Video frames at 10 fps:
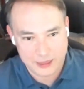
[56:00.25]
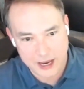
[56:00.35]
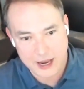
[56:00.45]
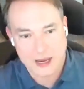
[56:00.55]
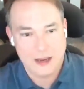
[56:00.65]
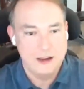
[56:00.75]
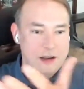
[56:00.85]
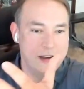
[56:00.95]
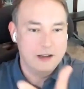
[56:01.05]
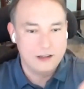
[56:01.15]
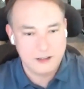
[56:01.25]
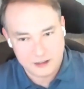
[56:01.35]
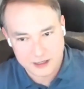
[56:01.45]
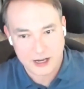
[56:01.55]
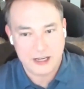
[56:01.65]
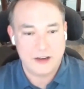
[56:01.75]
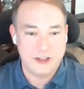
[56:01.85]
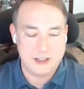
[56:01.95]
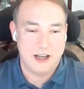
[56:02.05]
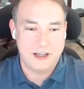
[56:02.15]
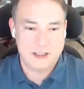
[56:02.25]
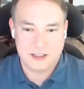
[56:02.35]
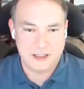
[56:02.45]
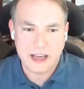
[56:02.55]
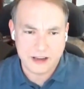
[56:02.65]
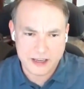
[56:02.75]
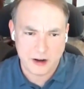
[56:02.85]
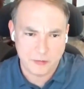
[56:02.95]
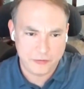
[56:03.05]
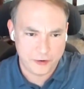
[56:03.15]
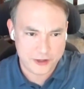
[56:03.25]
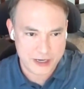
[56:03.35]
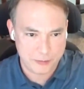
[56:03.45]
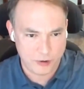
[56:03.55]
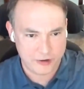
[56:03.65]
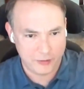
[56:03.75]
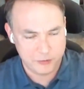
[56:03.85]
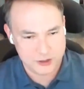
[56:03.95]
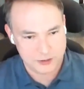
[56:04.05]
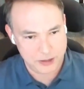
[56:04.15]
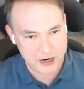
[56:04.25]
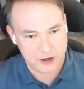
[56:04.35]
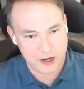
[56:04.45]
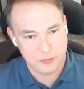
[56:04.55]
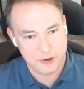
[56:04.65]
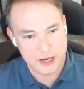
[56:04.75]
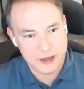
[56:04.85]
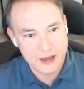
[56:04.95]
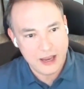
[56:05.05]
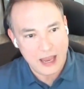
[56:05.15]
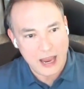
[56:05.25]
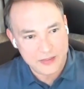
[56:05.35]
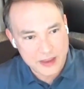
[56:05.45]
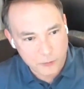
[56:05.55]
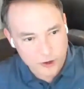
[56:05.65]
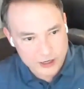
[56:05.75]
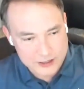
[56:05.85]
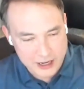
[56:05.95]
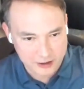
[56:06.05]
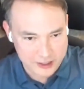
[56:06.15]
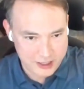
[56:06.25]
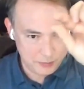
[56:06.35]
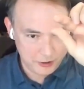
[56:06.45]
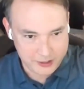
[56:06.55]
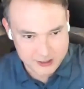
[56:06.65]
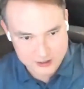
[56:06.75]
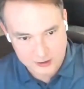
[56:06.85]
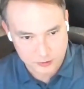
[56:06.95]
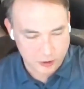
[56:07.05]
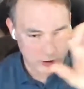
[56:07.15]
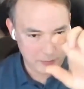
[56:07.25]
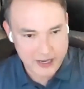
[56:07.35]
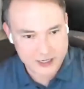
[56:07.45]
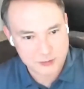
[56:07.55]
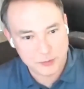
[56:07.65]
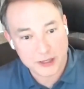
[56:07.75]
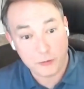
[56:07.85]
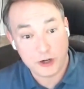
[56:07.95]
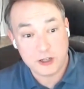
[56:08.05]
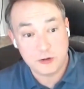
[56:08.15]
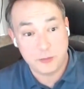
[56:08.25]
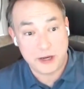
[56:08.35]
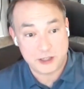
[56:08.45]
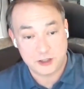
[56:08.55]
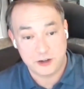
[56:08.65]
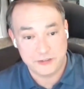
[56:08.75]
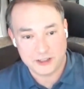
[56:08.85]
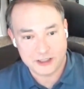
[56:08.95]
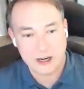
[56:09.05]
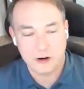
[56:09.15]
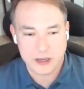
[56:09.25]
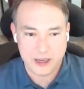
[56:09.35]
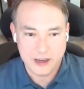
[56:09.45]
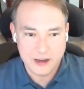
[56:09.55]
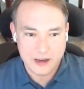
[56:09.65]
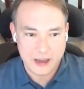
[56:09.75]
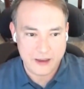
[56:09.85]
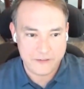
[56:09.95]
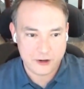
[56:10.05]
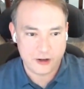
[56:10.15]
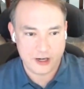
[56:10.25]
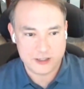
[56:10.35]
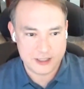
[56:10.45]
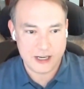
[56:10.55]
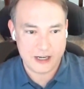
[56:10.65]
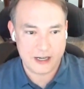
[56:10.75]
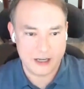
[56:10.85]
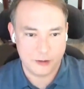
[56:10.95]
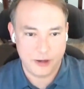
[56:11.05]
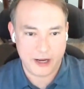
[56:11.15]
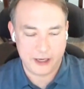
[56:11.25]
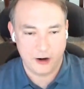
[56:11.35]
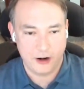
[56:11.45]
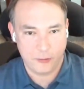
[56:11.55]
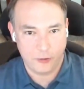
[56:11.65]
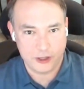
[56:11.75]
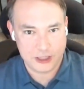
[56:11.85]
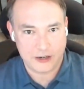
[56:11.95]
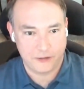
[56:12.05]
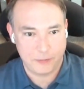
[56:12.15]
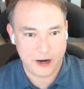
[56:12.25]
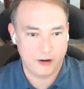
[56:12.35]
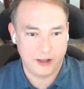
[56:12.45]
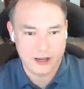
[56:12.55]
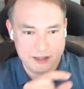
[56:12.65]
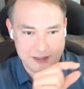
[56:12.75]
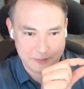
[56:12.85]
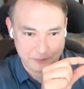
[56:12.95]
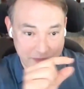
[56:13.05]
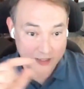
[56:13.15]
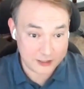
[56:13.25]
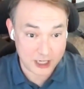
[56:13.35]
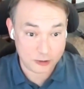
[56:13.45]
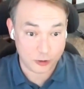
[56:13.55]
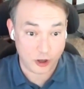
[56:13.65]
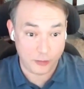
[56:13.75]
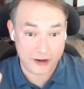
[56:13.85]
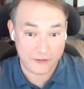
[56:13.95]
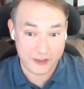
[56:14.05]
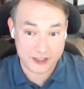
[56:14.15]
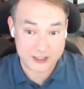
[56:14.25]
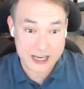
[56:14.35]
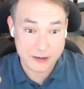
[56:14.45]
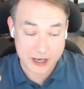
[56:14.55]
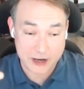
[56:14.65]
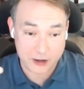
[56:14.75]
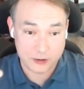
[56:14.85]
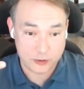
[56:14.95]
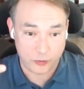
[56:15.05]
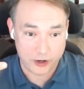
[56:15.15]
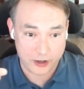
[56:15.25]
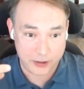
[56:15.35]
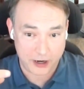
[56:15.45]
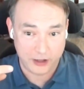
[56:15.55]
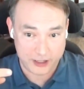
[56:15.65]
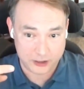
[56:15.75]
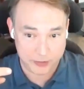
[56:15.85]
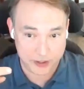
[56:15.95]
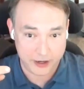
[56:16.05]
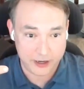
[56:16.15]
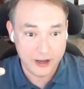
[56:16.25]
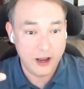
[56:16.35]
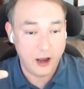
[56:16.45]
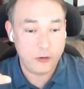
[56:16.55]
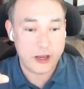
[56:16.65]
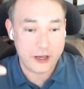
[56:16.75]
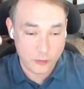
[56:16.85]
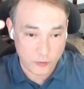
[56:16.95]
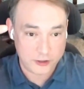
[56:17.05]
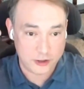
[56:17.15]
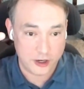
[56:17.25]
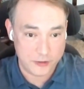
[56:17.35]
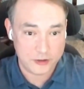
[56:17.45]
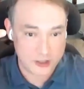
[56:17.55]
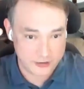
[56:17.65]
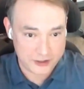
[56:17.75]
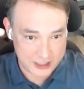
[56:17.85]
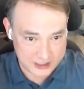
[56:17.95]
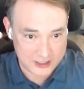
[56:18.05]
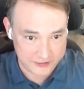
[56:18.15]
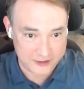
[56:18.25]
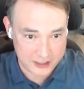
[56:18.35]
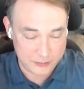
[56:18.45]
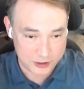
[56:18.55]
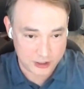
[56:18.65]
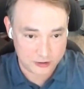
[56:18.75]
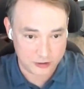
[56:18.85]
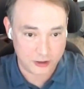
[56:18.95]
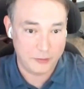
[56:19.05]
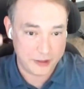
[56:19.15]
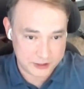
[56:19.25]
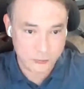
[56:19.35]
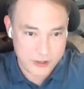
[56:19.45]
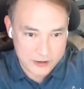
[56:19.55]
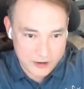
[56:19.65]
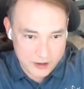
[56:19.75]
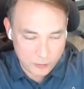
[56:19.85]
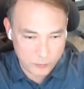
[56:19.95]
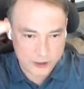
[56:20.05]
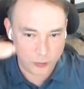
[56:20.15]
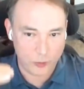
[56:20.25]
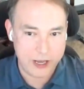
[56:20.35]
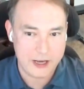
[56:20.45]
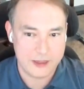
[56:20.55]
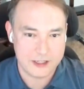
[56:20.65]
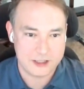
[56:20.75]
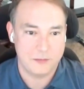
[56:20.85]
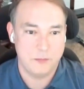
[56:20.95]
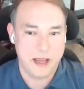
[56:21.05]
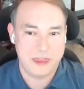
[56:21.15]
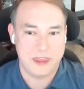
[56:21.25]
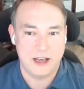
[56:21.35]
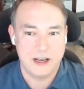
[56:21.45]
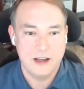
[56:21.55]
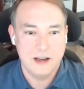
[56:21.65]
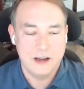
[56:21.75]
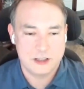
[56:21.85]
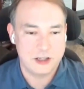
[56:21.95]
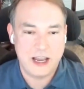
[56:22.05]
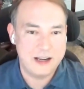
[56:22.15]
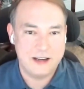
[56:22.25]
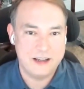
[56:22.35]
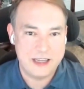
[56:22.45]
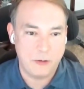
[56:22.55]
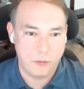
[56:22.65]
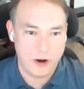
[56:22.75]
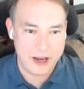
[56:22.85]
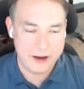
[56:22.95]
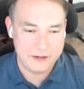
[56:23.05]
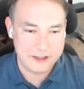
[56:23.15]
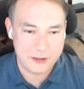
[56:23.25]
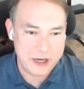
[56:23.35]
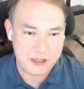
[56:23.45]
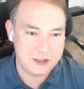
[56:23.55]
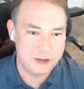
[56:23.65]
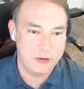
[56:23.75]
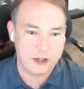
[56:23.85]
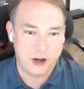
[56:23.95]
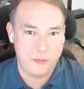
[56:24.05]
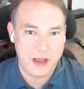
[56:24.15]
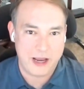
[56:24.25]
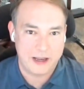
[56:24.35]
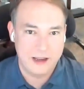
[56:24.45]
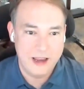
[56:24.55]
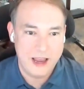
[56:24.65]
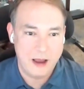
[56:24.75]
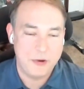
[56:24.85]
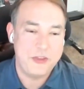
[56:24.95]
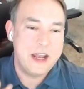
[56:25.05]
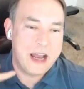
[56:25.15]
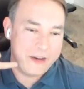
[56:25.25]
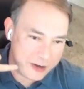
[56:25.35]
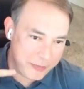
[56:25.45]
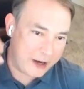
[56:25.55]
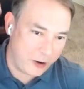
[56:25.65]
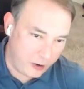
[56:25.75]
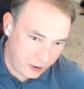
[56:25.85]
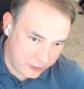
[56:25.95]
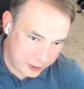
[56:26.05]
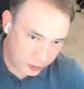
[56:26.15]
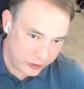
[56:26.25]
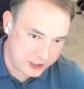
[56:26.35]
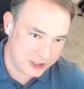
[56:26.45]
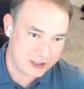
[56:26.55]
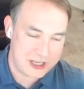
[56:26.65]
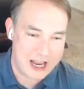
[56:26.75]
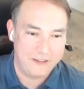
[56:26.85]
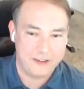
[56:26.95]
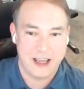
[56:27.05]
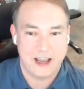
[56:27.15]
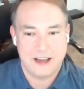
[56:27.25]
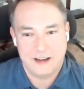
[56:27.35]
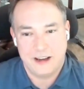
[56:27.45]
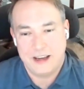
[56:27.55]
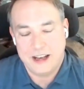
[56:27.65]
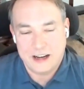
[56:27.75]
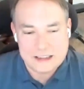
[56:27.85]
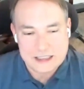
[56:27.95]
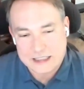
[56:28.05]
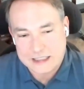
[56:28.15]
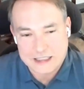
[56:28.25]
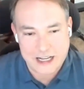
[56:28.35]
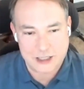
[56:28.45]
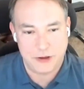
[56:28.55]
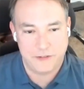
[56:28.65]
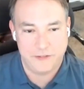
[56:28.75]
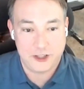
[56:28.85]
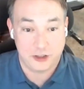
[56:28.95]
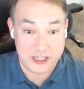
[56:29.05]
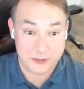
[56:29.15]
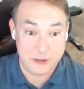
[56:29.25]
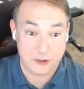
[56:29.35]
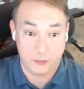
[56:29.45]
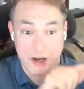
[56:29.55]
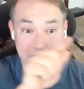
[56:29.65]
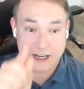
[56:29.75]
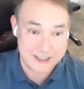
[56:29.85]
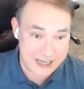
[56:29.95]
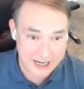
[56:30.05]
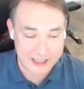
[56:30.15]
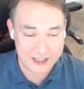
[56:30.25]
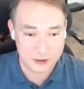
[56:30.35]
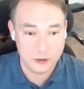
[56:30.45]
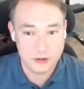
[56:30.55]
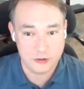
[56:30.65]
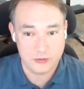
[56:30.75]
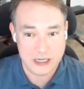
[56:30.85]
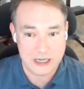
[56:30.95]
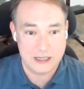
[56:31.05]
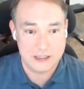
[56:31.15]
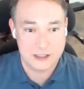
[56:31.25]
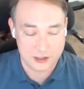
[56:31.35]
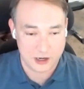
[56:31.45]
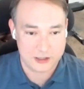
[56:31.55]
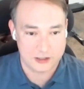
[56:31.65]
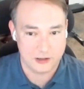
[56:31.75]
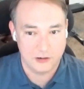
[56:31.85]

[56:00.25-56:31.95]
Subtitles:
they kind of give it to us. Like, you know, for example, one of them was a power company, and they wanted not only the ability to schedule callbacks, but they wanted to do it by service. Like, okay, if you're going to dig in your backyard and want to check for power lines, schedule a callback for the team that knows where your power lines are buried. Okay, you want to turn up new service? That's a different team you're scheduling a callback. So we created this method, so that way, to me, doing a callback, but then having to make all the choices after that, you know, it's not as beneficial as being on the route exactly to who you need to talk to.